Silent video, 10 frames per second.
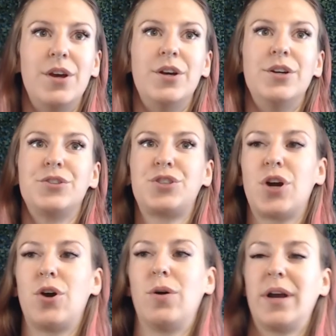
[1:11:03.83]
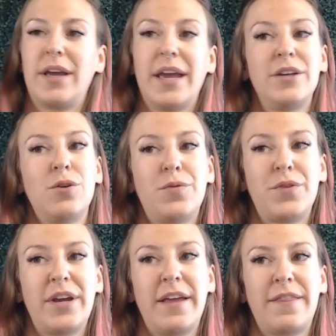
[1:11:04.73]
So, again, don't
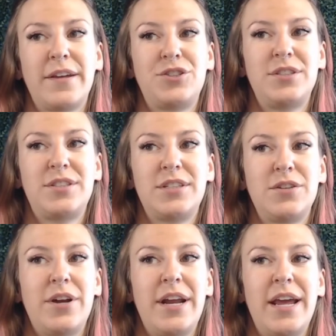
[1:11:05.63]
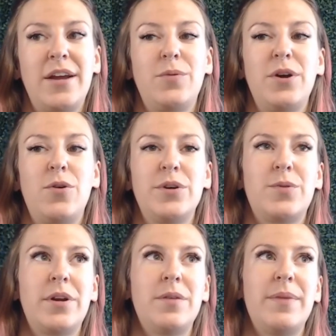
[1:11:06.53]
forget that she's still on an angle. We always
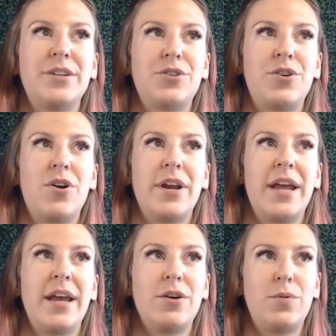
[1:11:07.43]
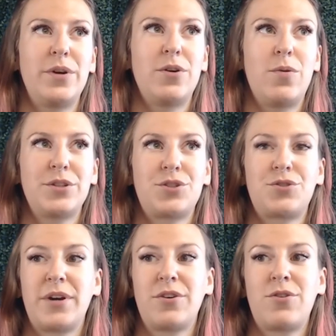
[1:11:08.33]
want to imagine her on an angle. We don't want it
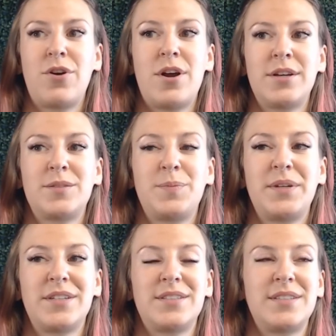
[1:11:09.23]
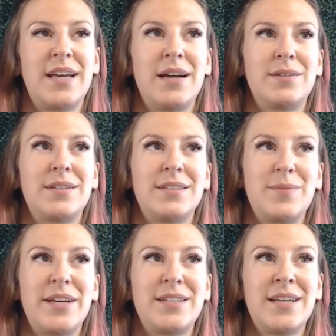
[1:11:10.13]
straight across because that doesn't
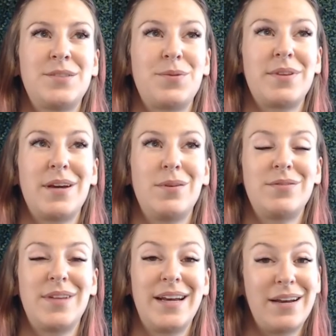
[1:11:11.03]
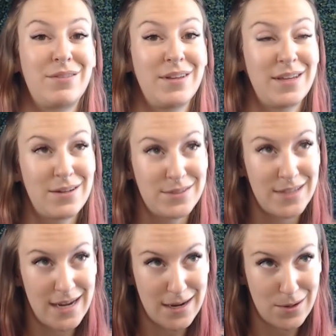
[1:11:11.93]
make sense with how we've laid everything else
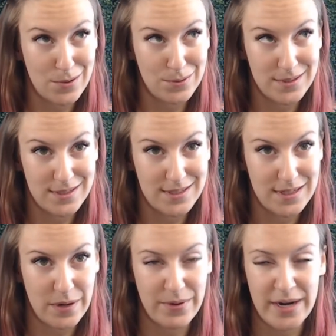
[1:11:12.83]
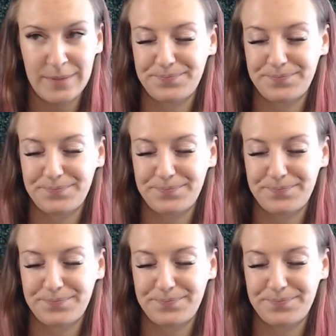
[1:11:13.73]
out. Am I right?